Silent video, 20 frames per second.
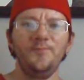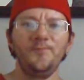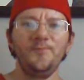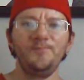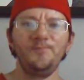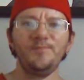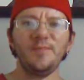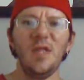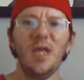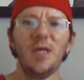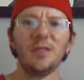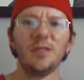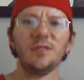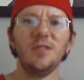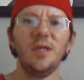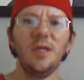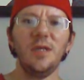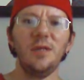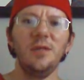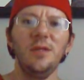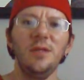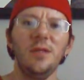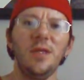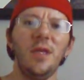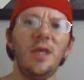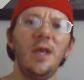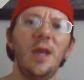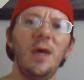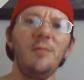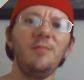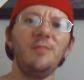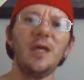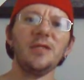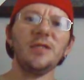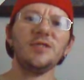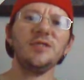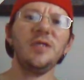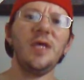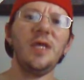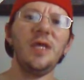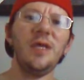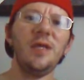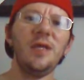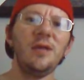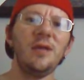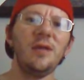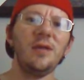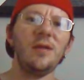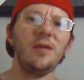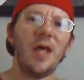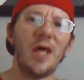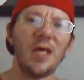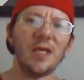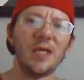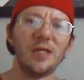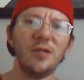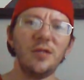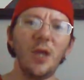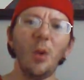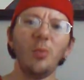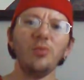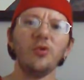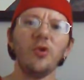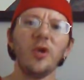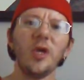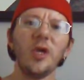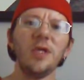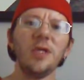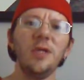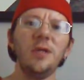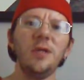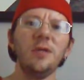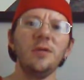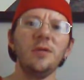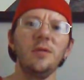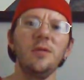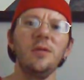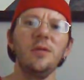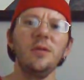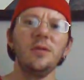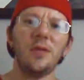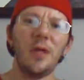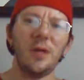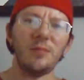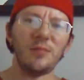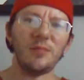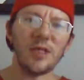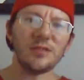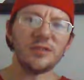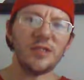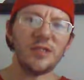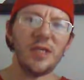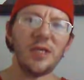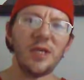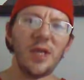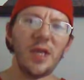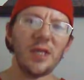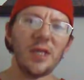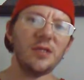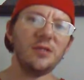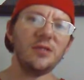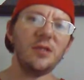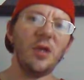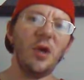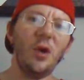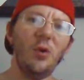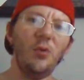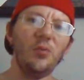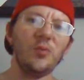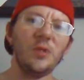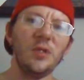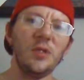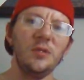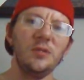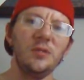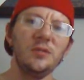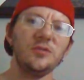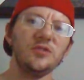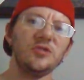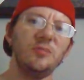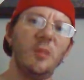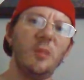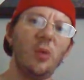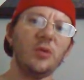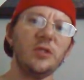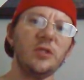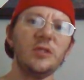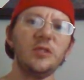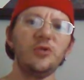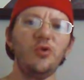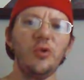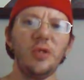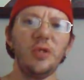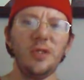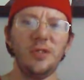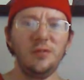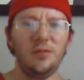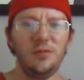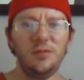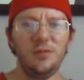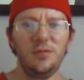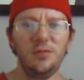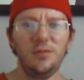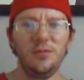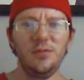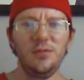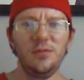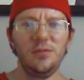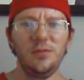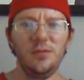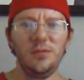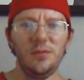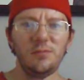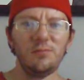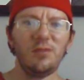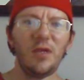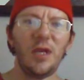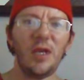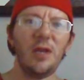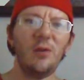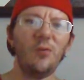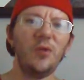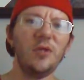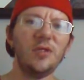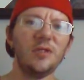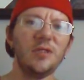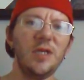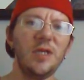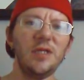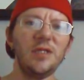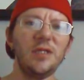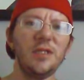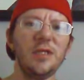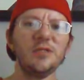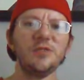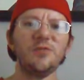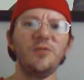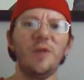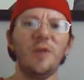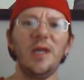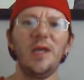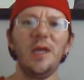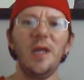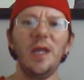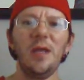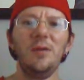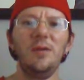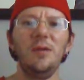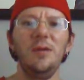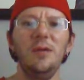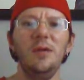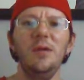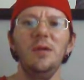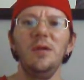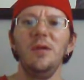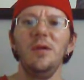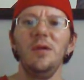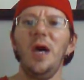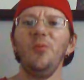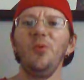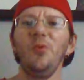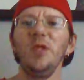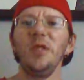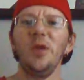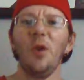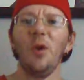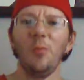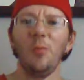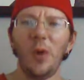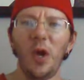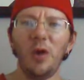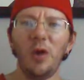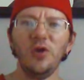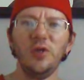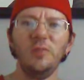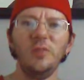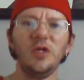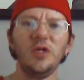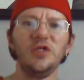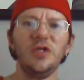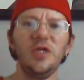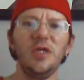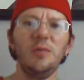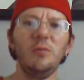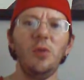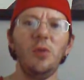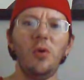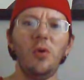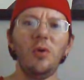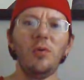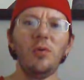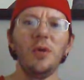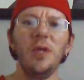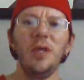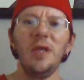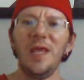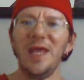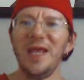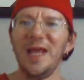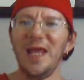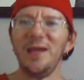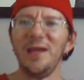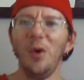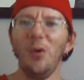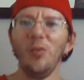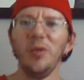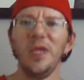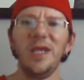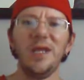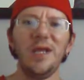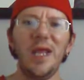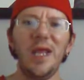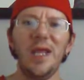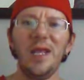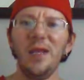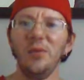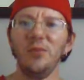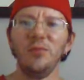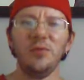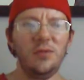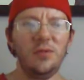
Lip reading: not saying I condone drinking. I'm not saying I condone smoking the treat. But I will tell you this flat out. I really don't party much anymore, and I don't get down